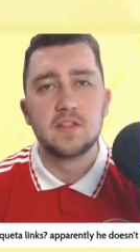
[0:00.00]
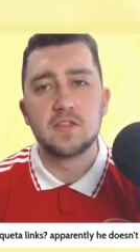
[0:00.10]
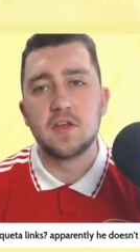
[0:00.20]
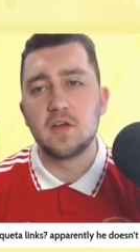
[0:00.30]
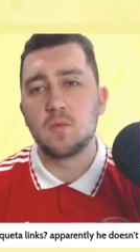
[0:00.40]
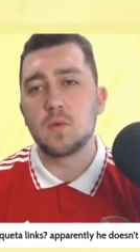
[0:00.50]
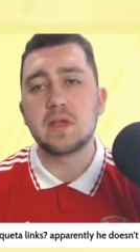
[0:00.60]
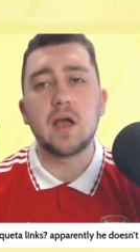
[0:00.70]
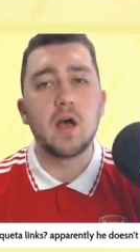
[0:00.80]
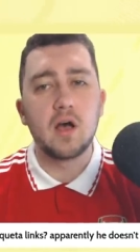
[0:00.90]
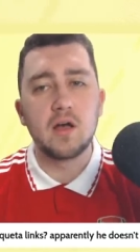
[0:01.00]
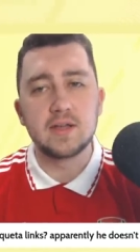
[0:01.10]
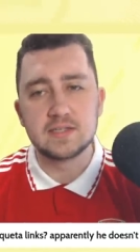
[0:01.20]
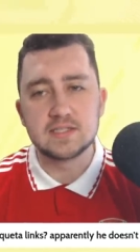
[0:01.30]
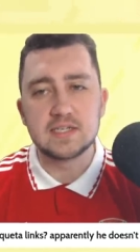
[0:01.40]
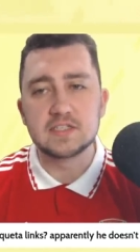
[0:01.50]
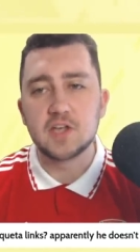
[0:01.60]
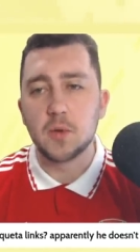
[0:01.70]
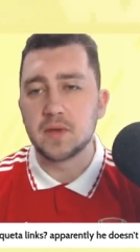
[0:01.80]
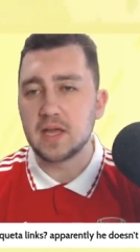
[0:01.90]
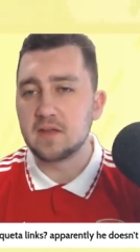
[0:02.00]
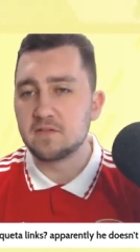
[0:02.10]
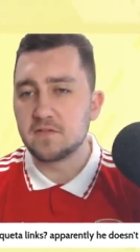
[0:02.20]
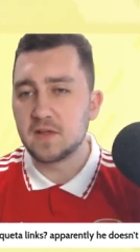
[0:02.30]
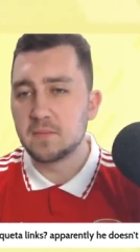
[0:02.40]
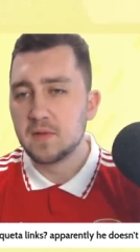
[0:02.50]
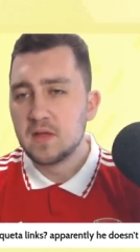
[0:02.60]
that we are indeed going in for him.